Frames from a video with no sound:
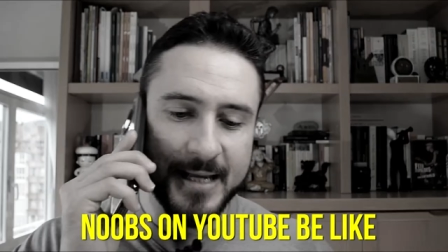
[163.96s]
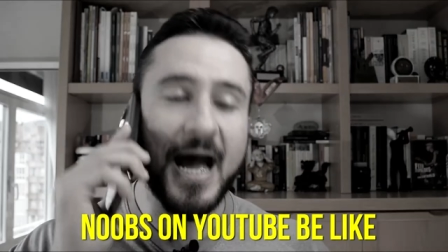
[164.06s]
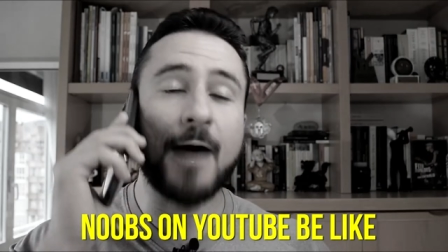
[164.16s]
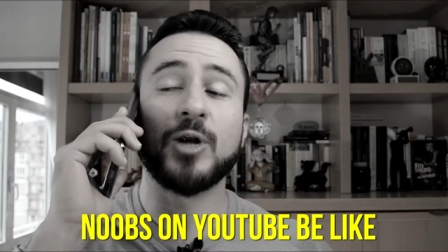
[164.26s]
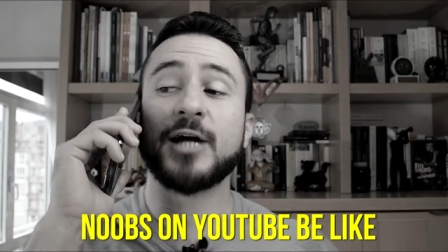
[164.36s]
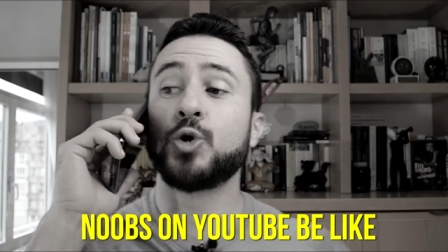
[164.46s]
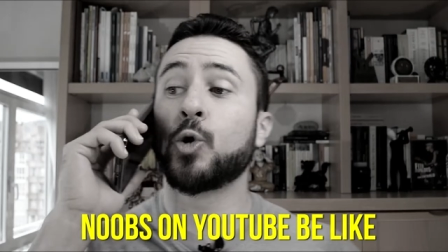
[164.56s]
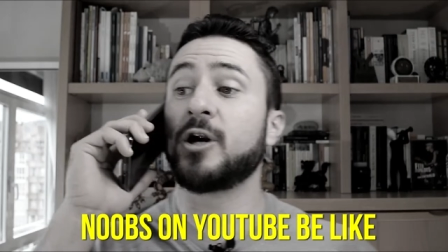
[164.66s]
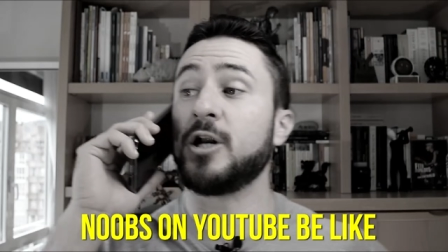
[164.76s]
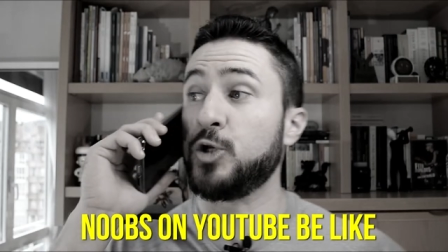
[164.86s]
Yeah, I would like to
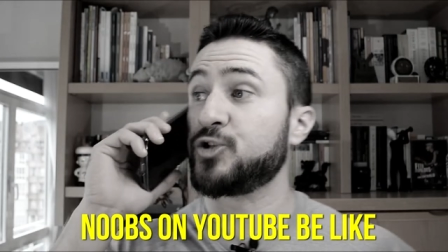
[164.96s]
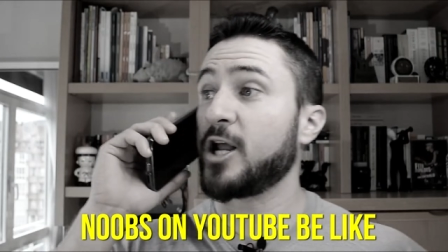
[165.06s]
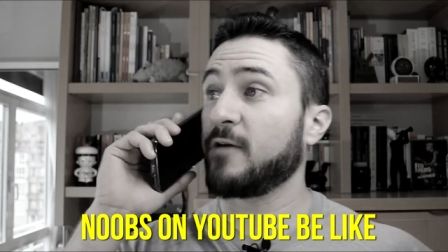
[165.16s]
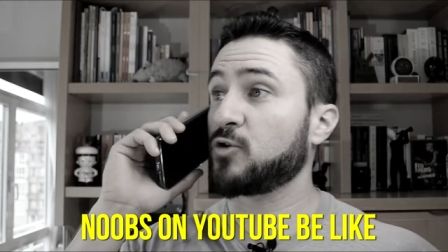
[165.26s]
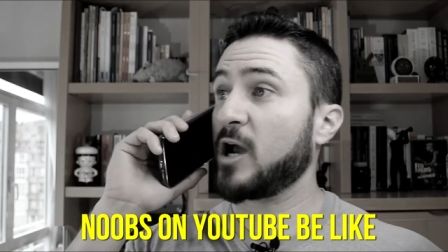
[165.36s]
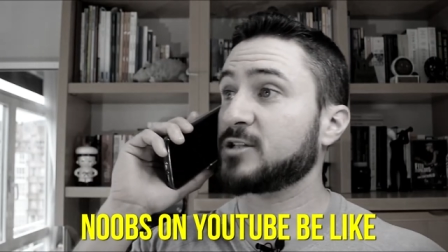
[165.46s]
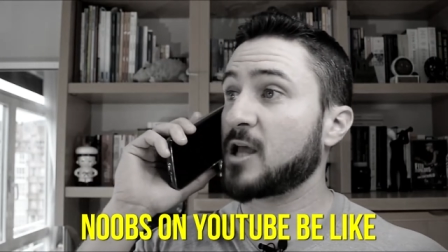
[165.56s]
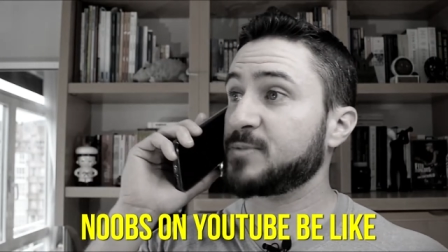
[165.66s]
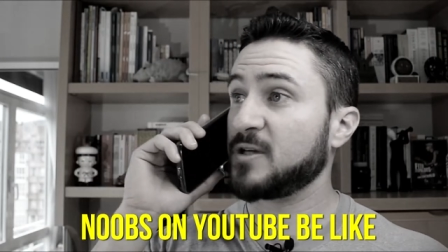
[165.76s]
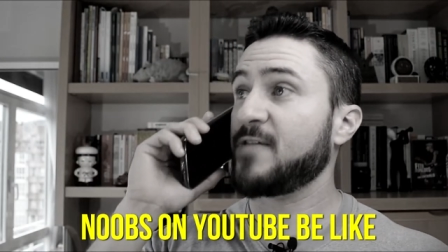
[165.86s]
order a new set of
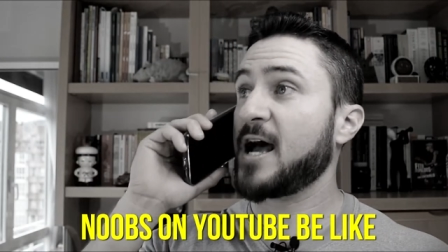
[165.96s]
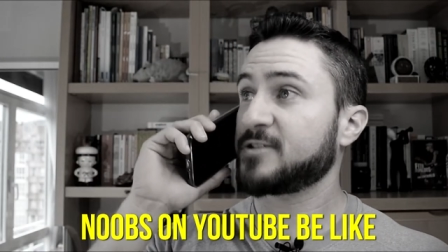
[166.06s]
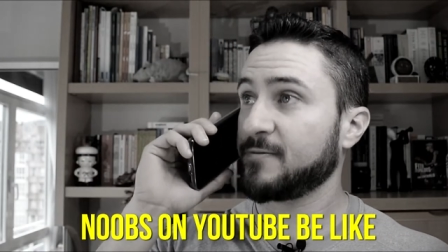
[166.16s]
triceps if that's